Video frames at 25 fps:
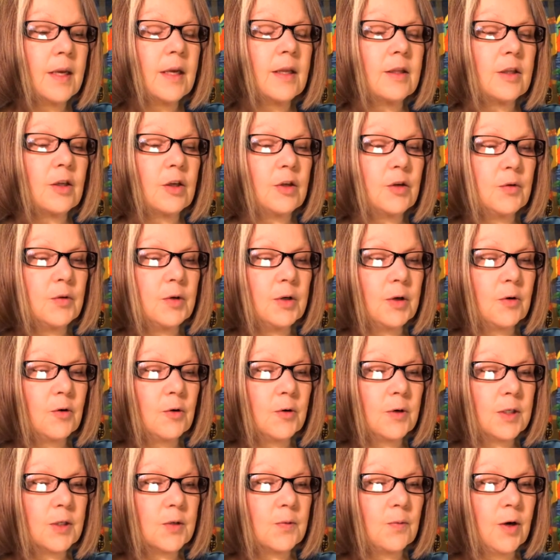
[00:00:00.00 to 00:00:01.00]
The
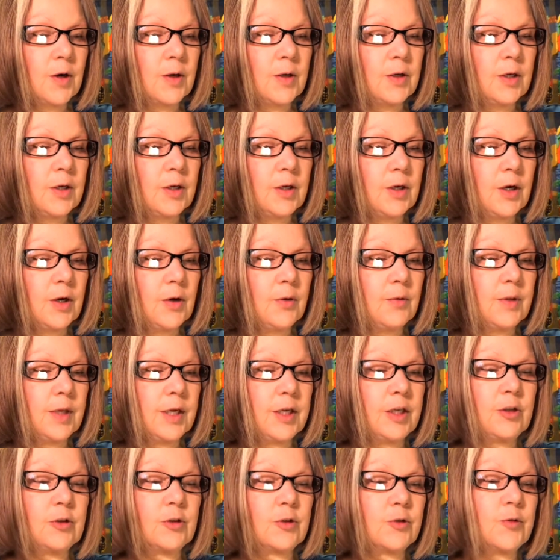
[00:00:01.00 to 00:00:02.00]
unicorns want you to know
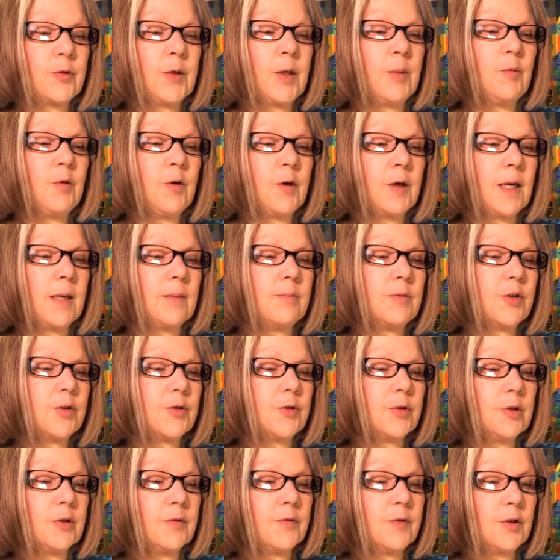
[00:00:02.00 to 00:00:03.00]
that your dream will come
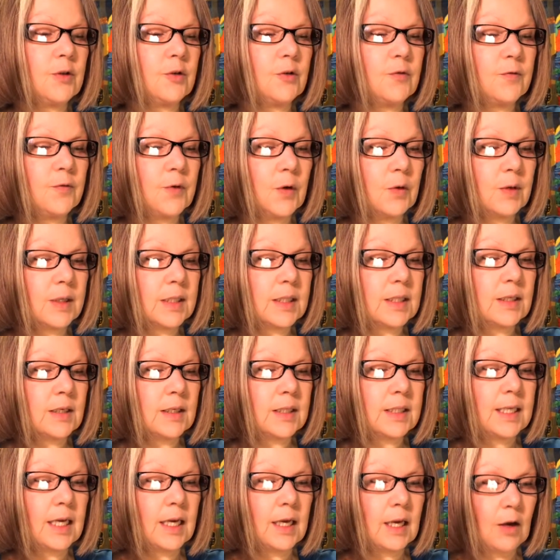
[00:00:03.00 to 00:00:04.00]
true if you'll focus
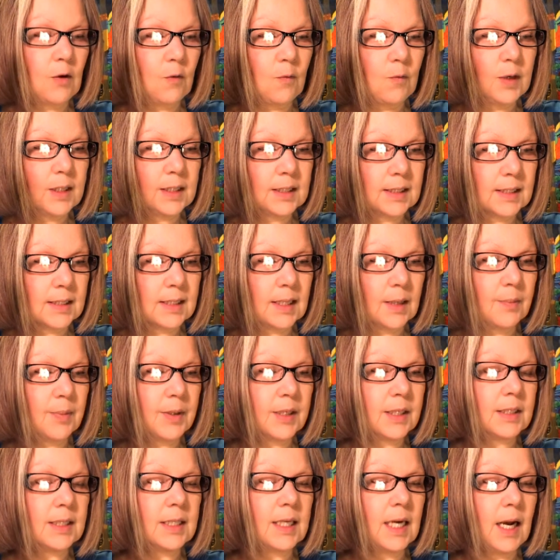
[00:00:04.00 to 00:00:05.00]
on taking one step at
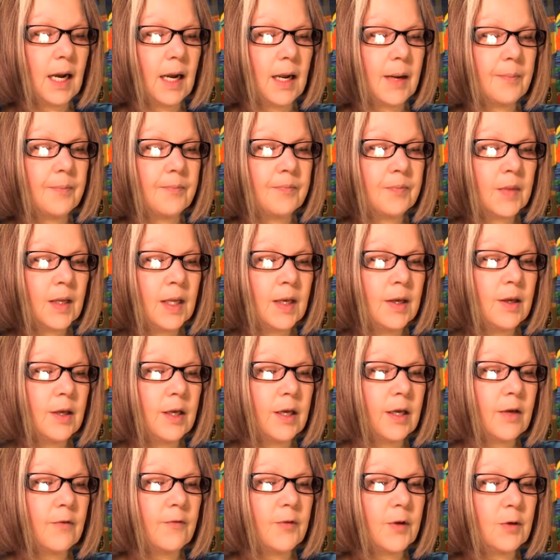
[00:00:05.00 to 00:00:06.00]
a time.
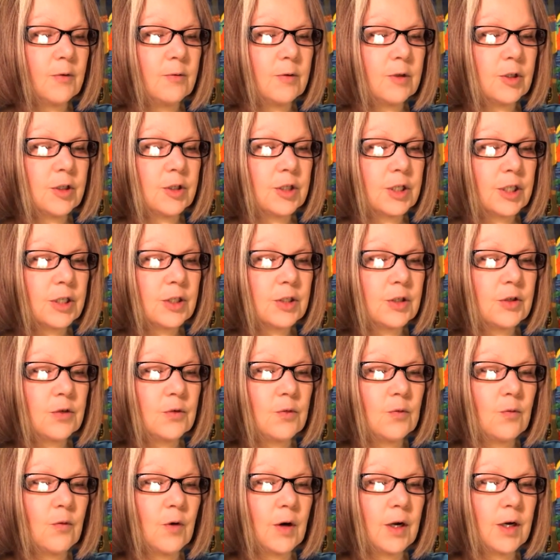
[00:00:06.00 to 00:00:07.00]
If you will just do
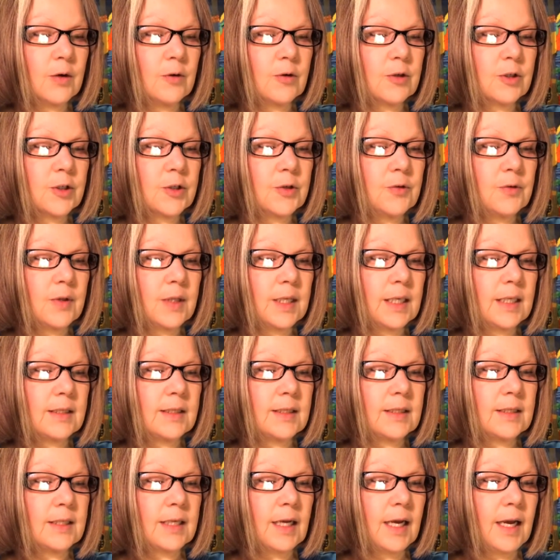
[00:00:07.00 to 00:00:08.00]
one or two things
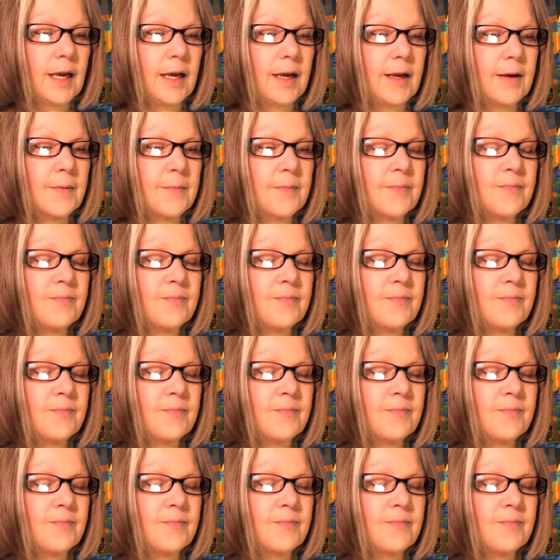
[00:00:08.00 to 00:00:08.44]
a day